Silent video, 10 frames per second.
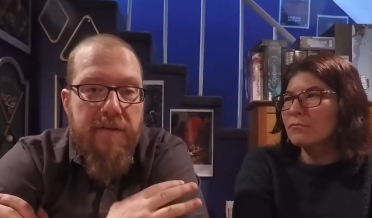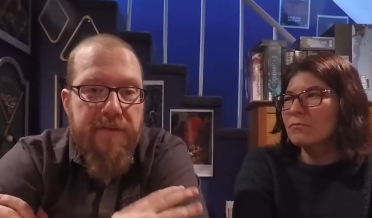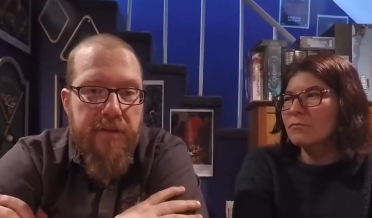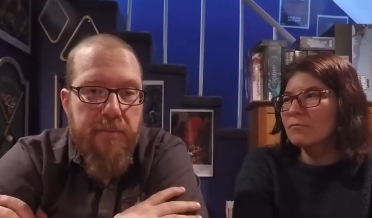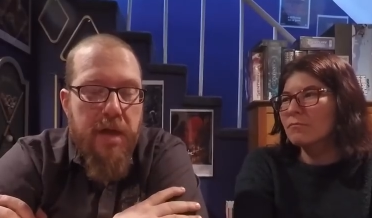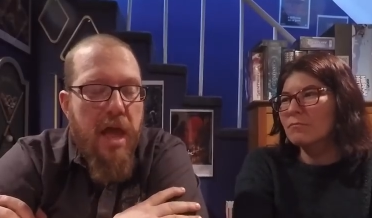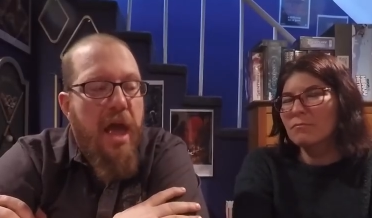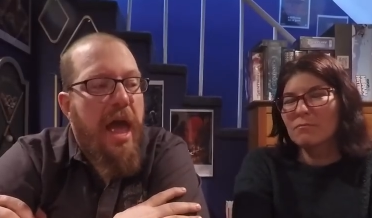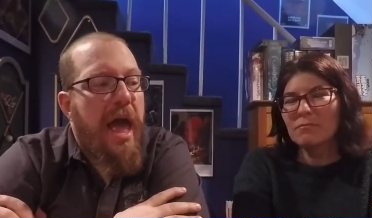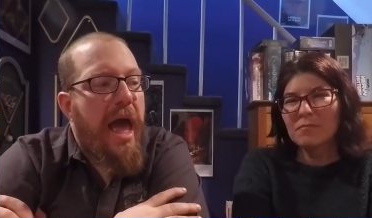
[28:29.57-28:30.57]
Speaker 1: for them.
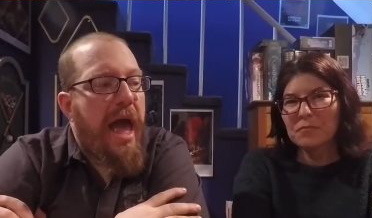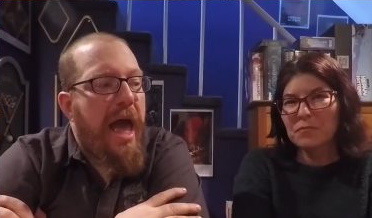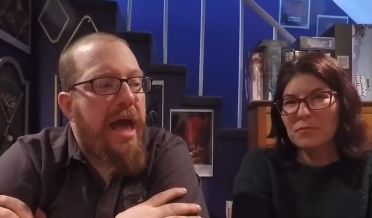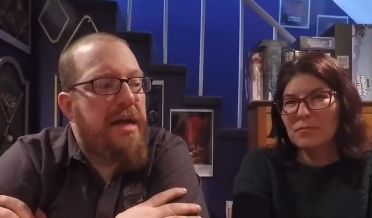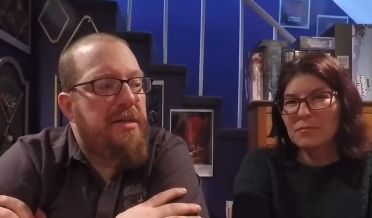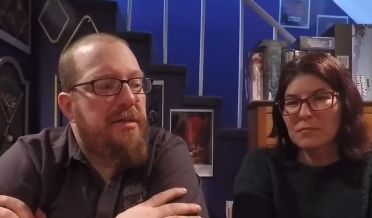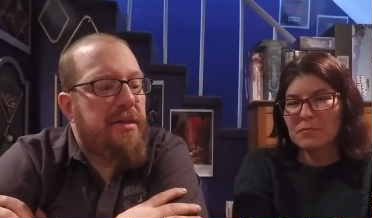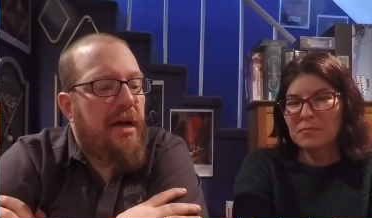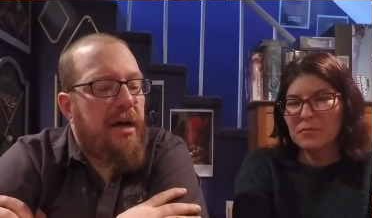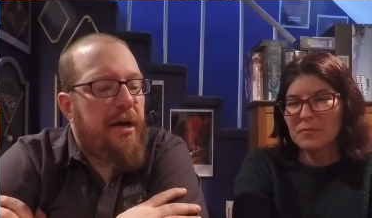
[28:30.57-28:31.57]

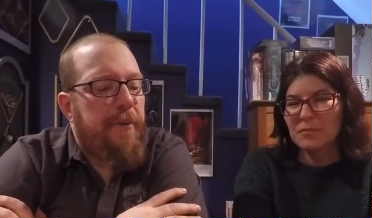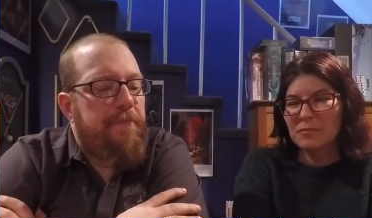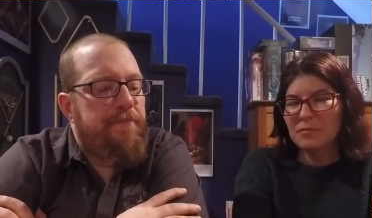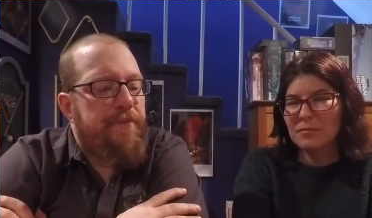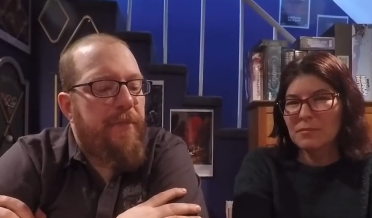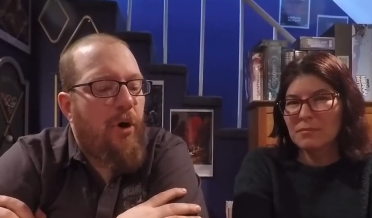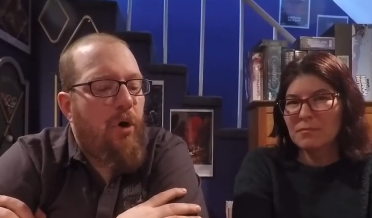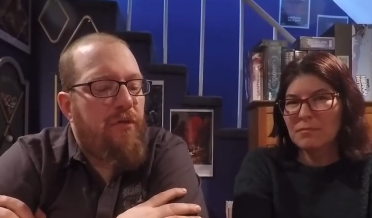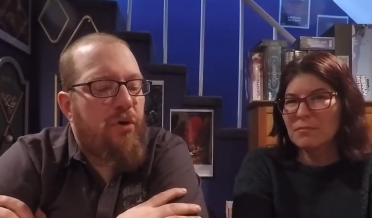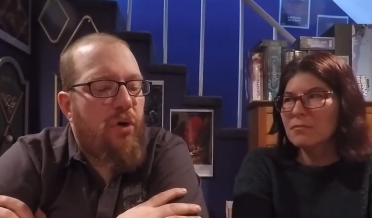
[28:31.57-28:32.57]
And um,
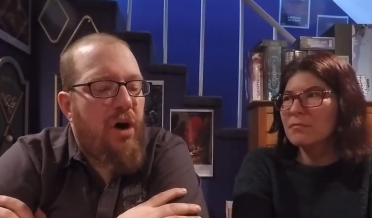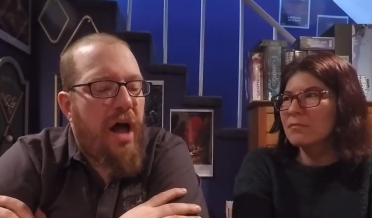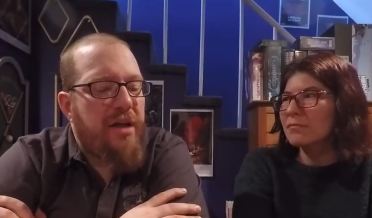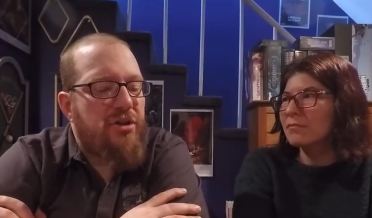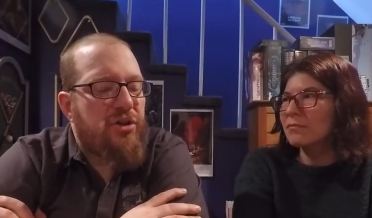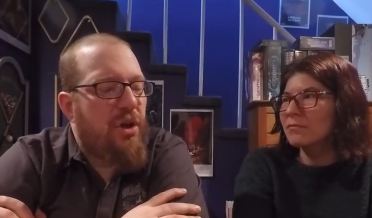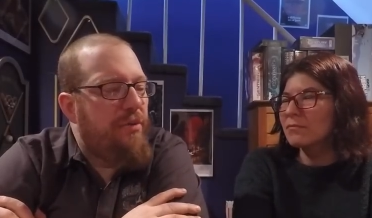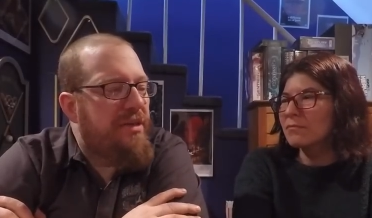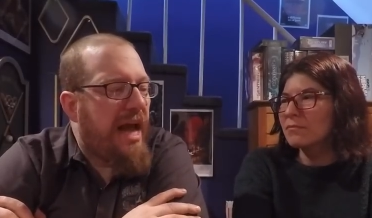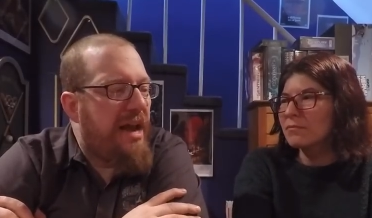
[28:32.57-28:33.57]
overall, I just thought it was kind